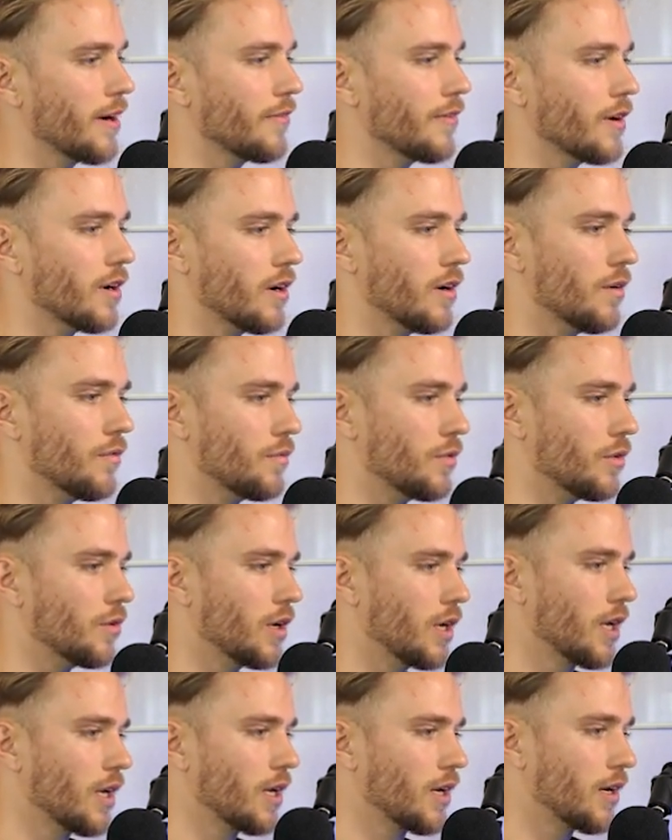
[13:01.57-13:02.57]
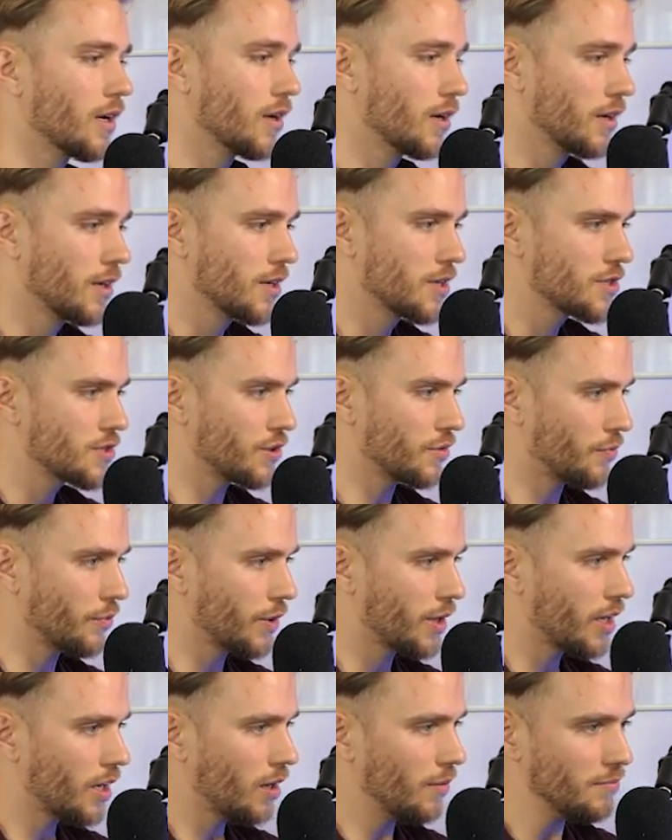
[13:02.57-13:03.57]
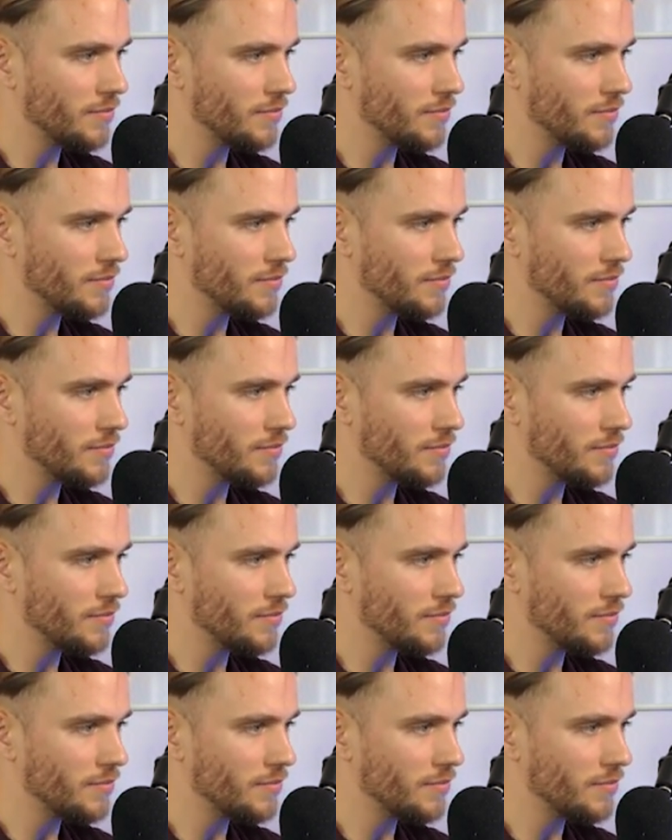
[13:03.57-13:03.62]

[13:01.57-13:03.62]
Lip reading: very helpful. So if we come